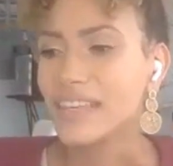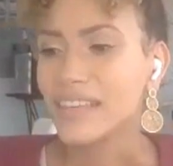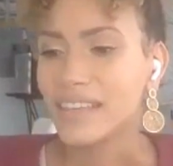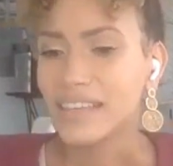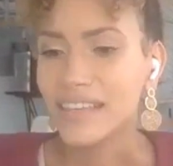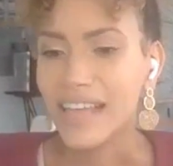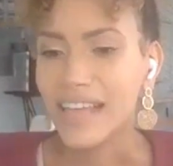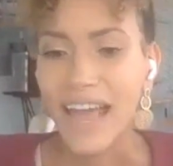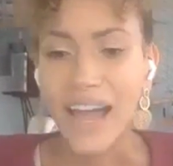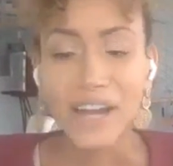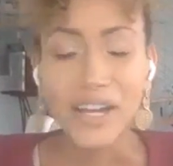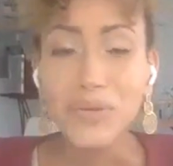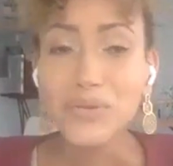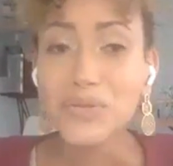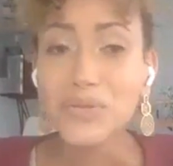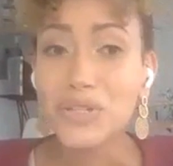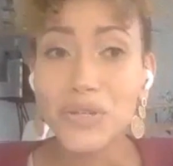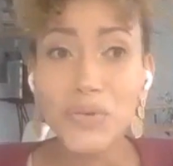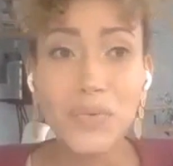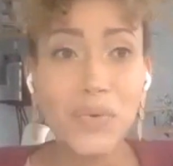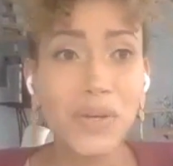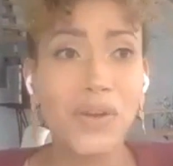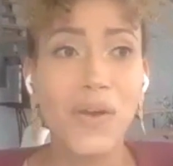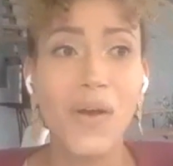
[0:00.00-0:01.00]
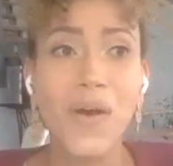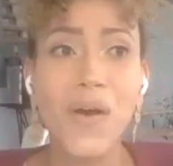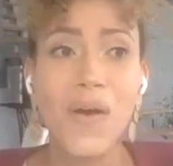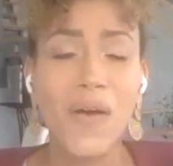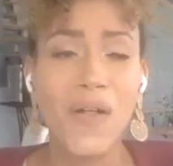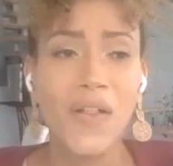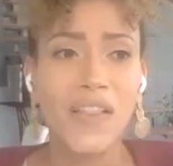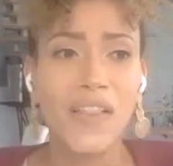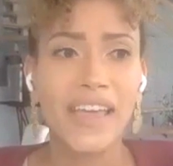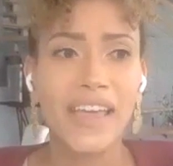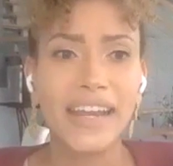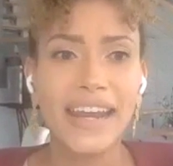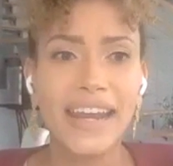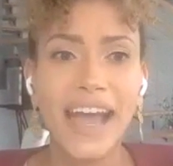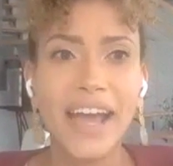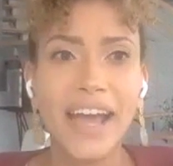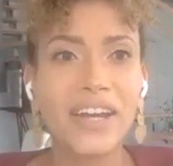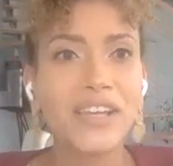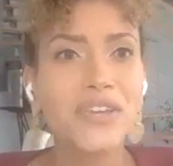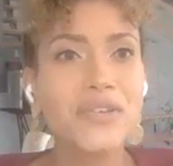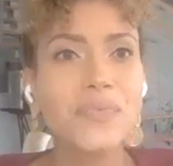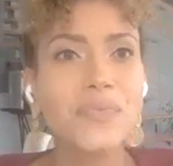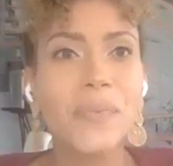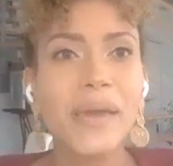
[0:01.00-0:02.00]
how do you do it all and how
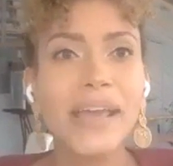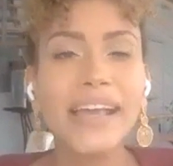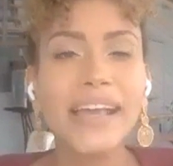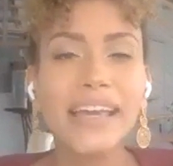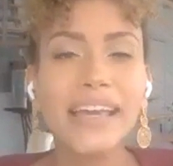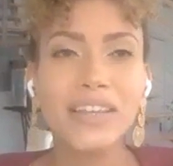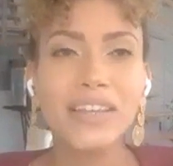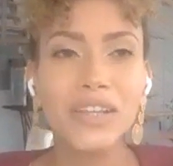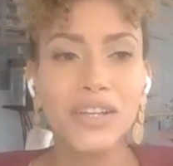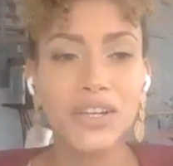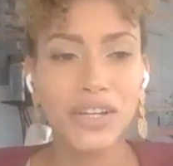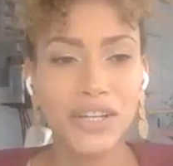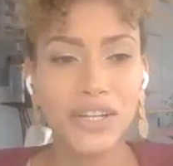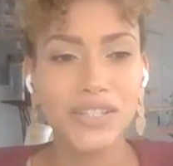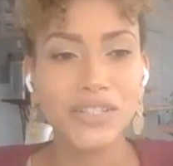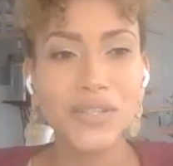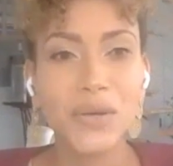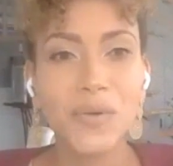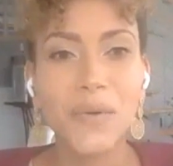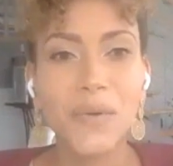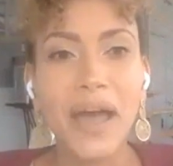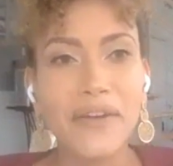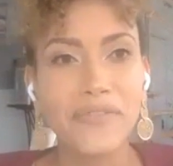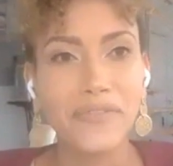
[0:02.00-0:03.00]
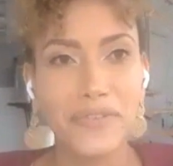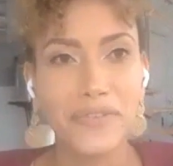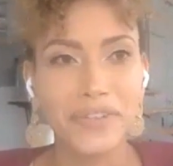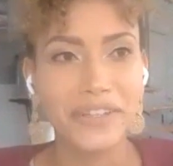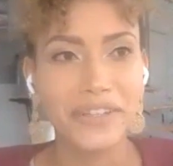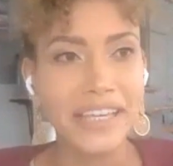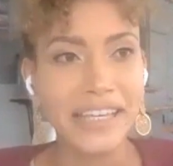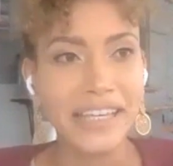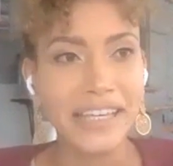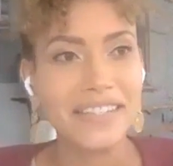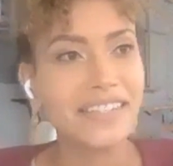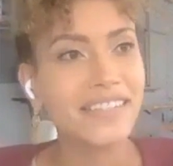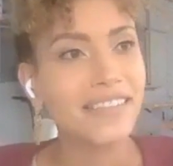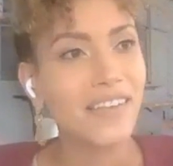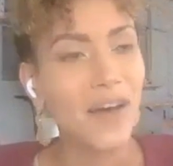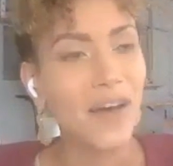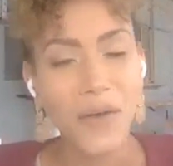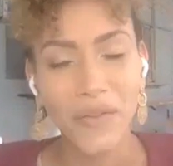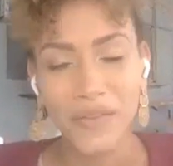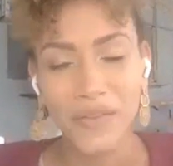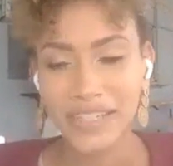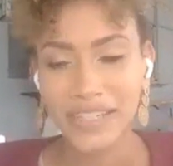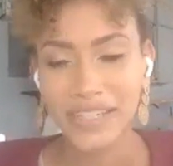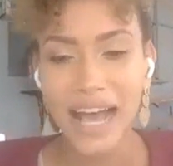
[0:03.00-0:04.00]
do you make it look so effortless
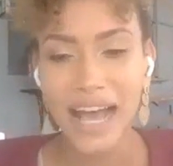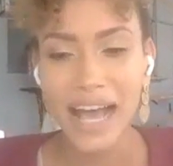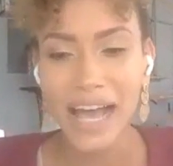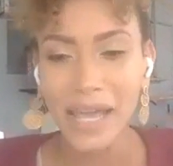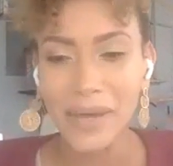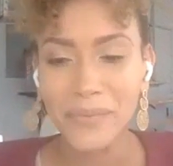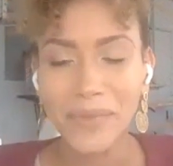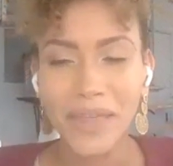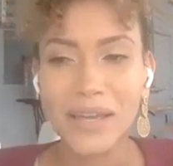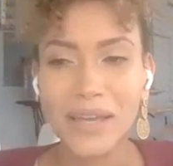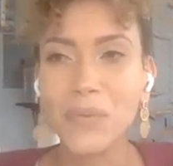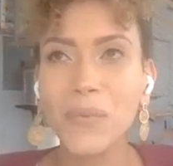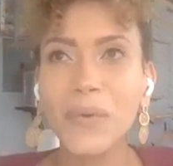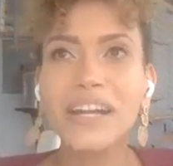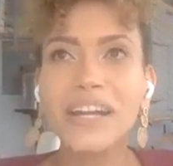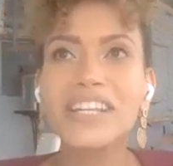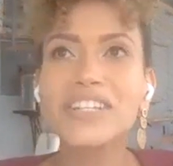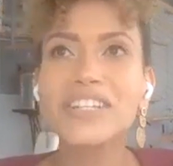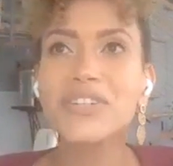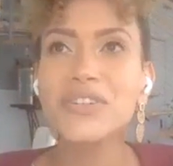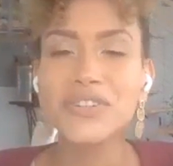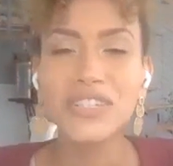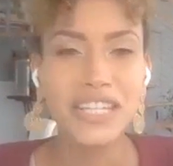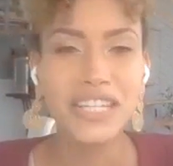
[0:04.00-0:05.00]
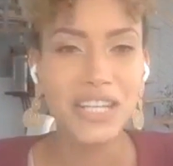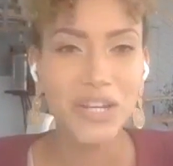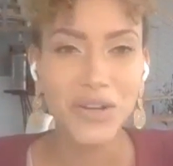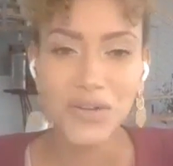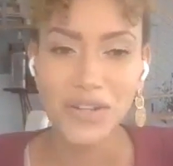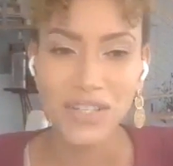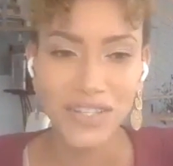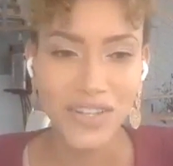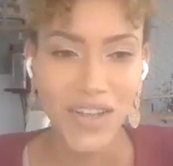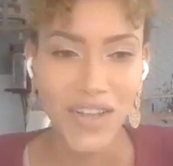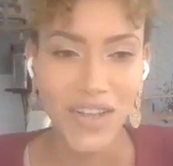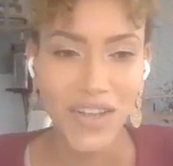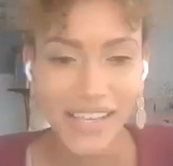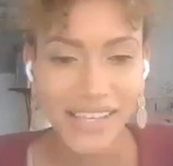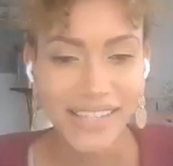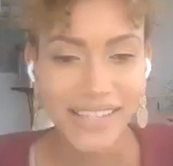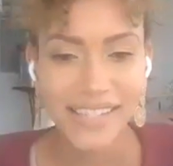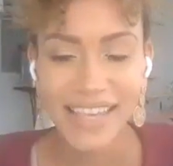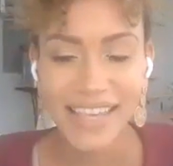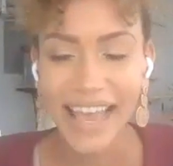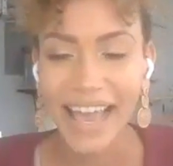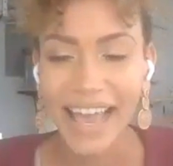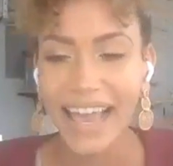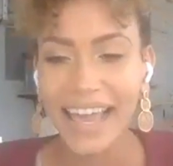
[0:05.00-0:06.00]
all the time? Like what is your secret
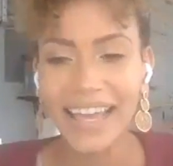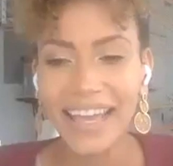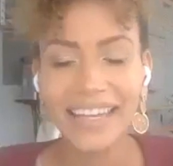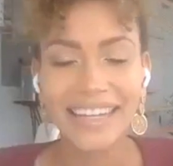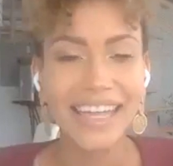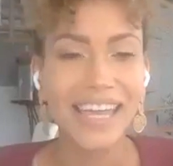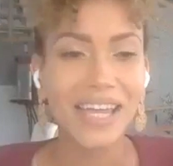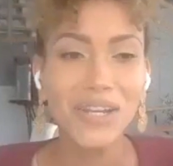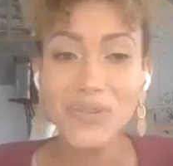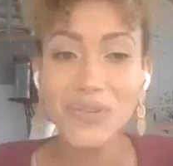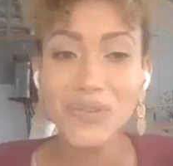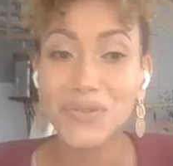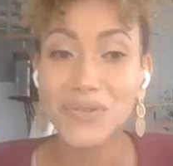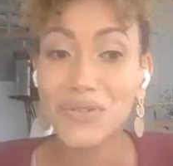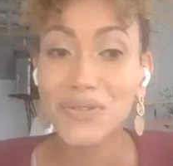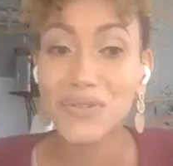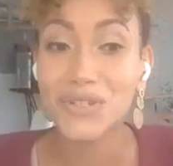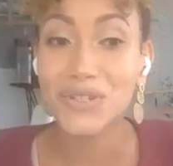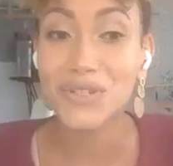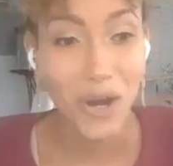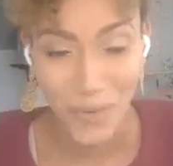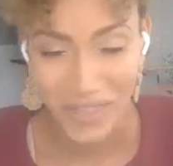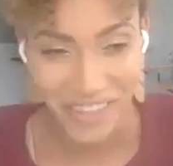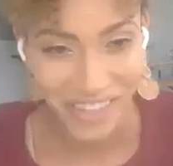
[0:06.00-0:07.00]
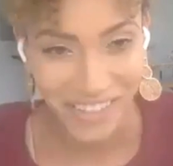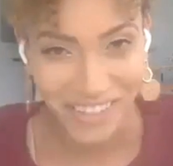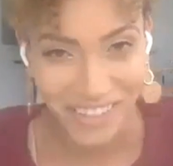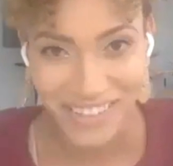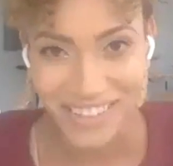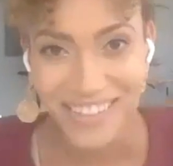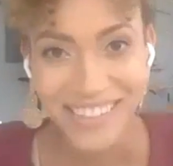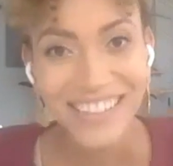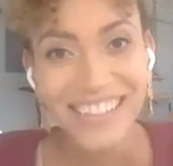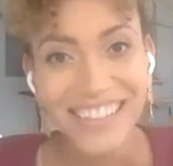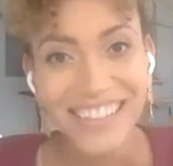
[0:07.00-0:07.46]
sauce and can you share it with us?